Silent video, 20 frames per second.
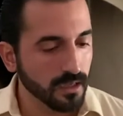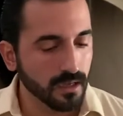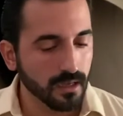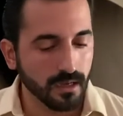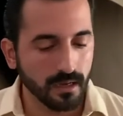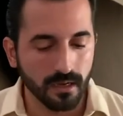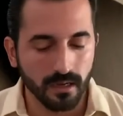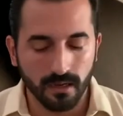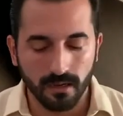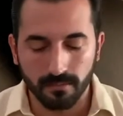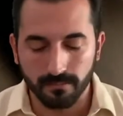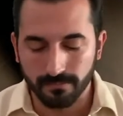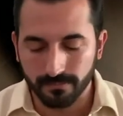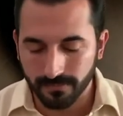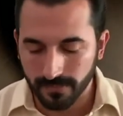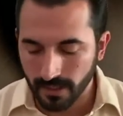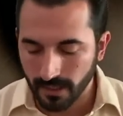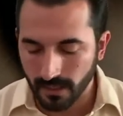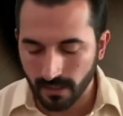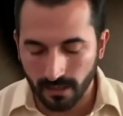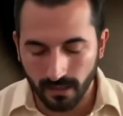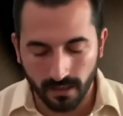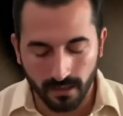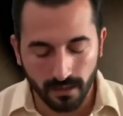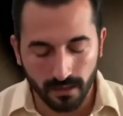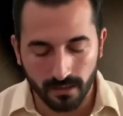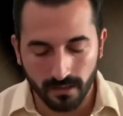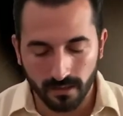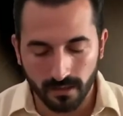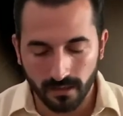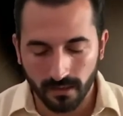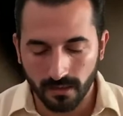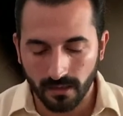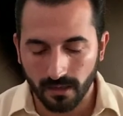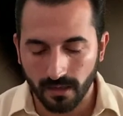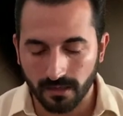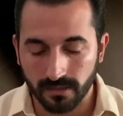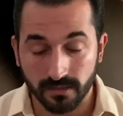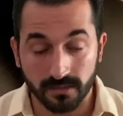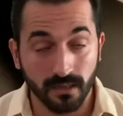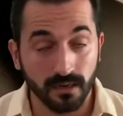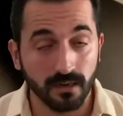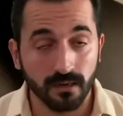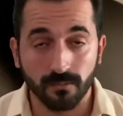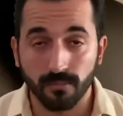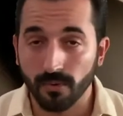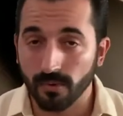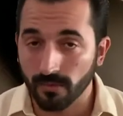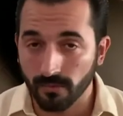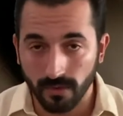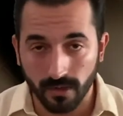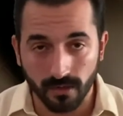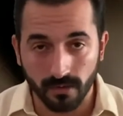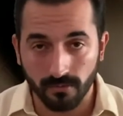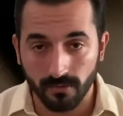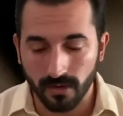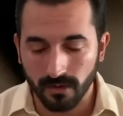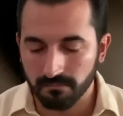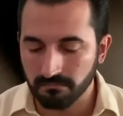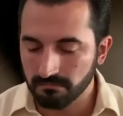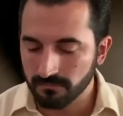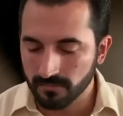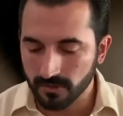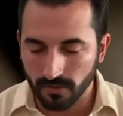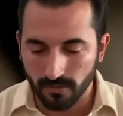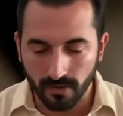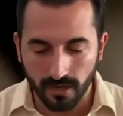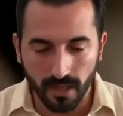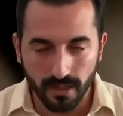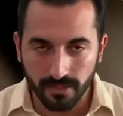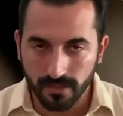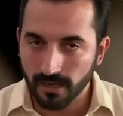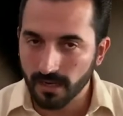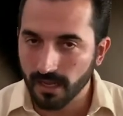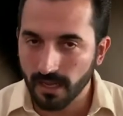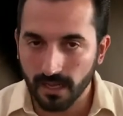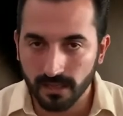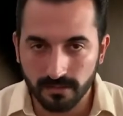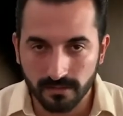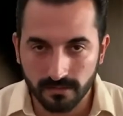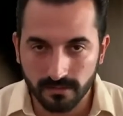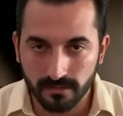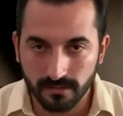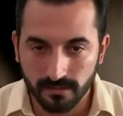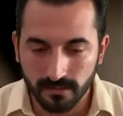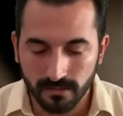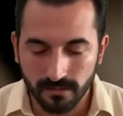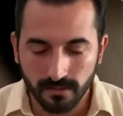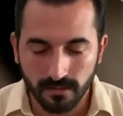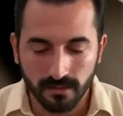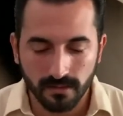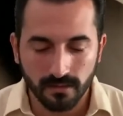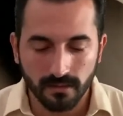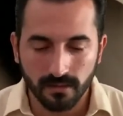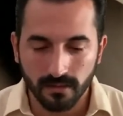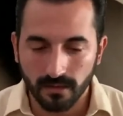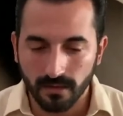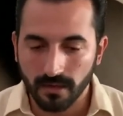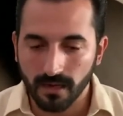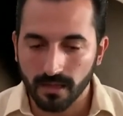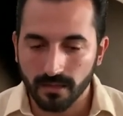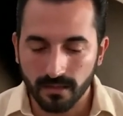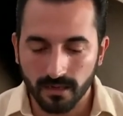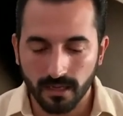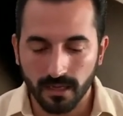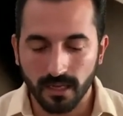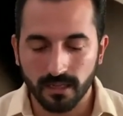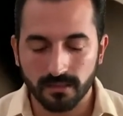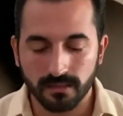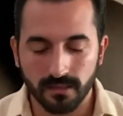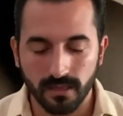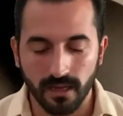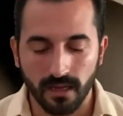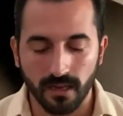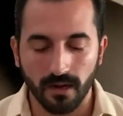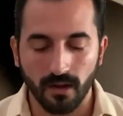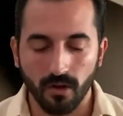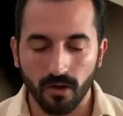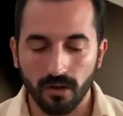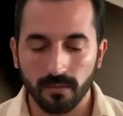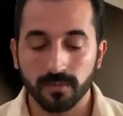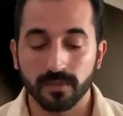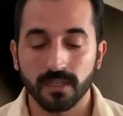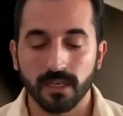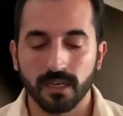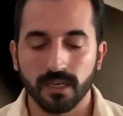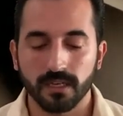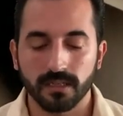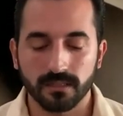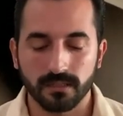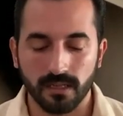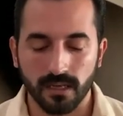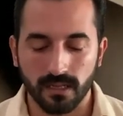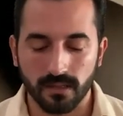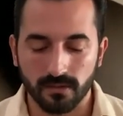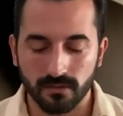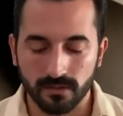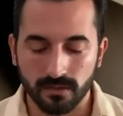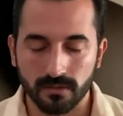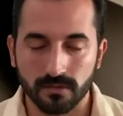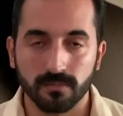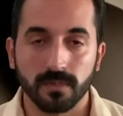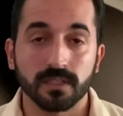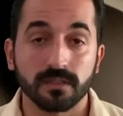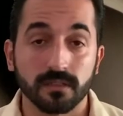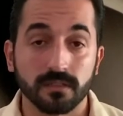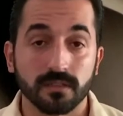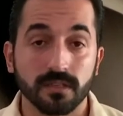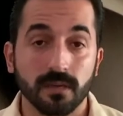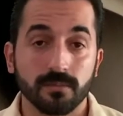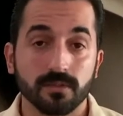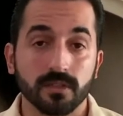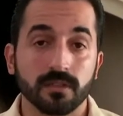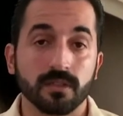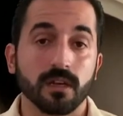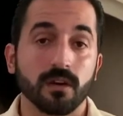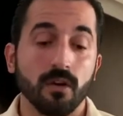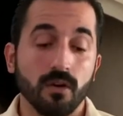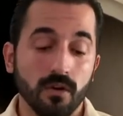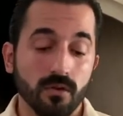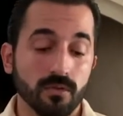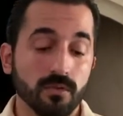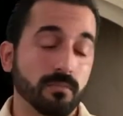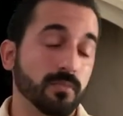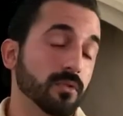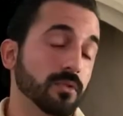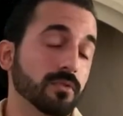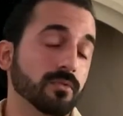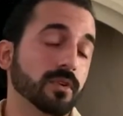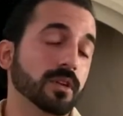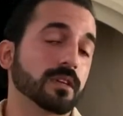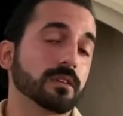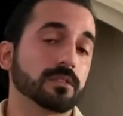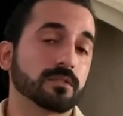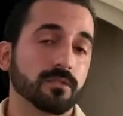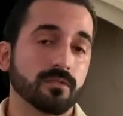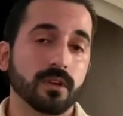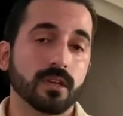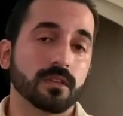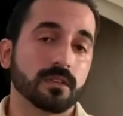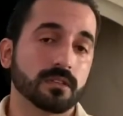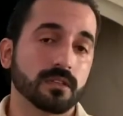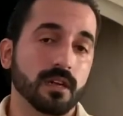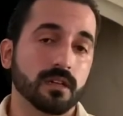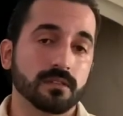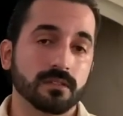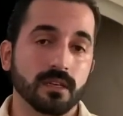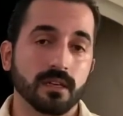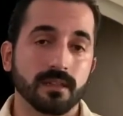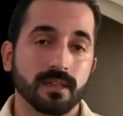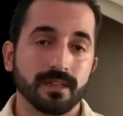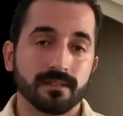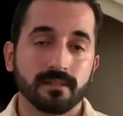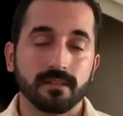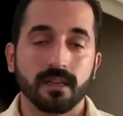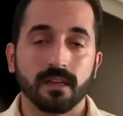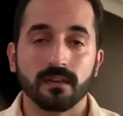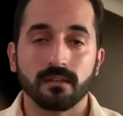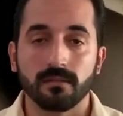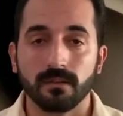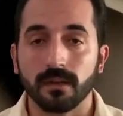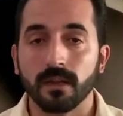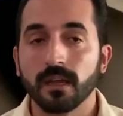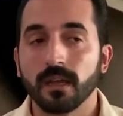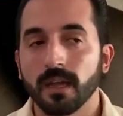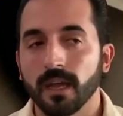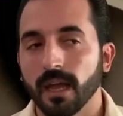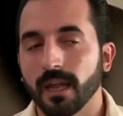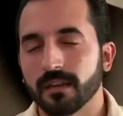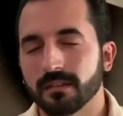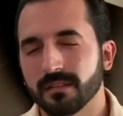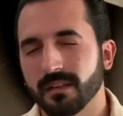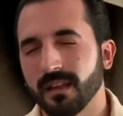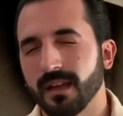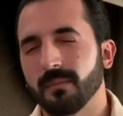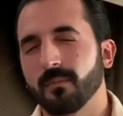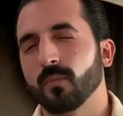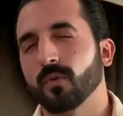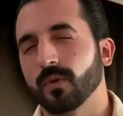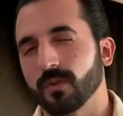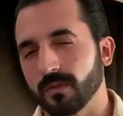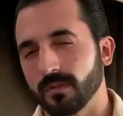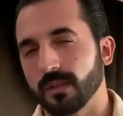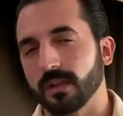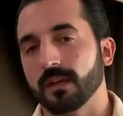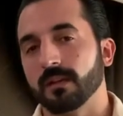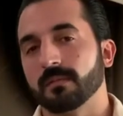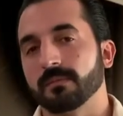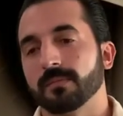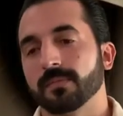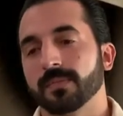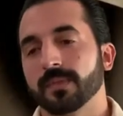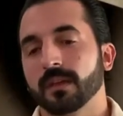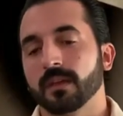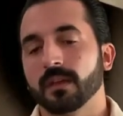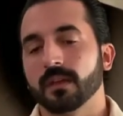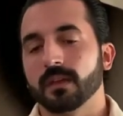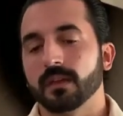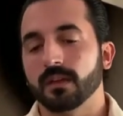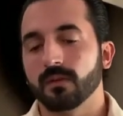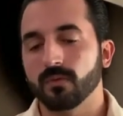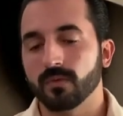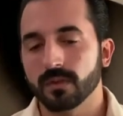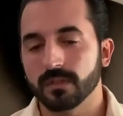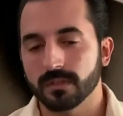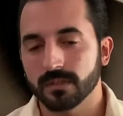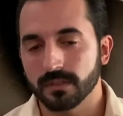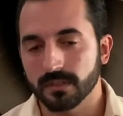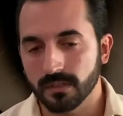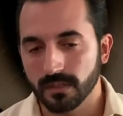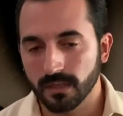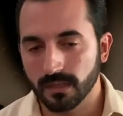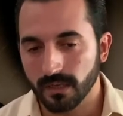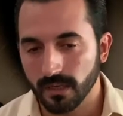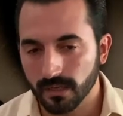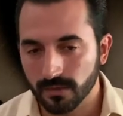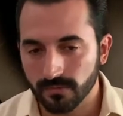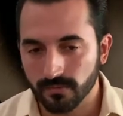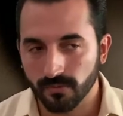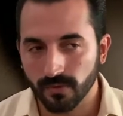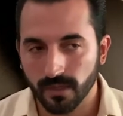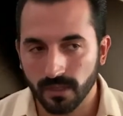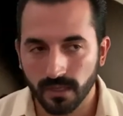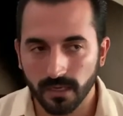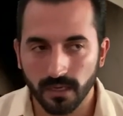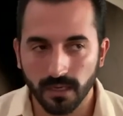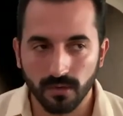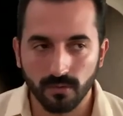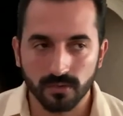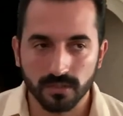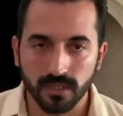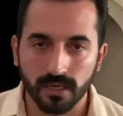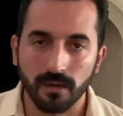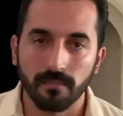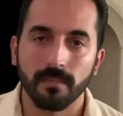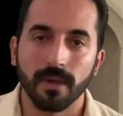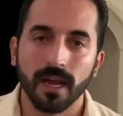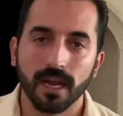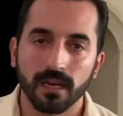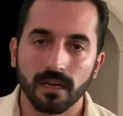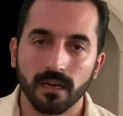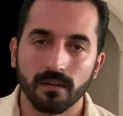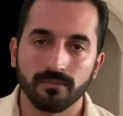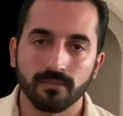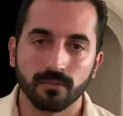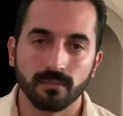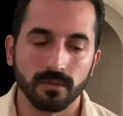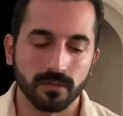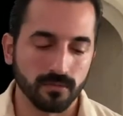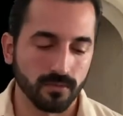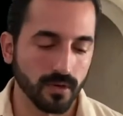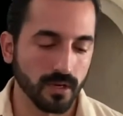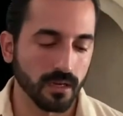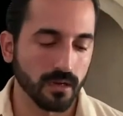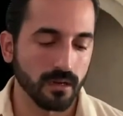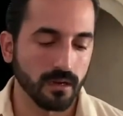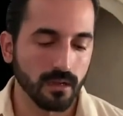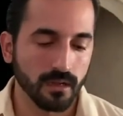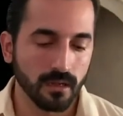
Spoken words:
and I studied in Puerto Rico, right? So nothing against that. All I'm saying is that there's this misconception that, oh, the Puerto Ricans created salsa and that's the end of it, and it's a lot more than that. It was a combined effort between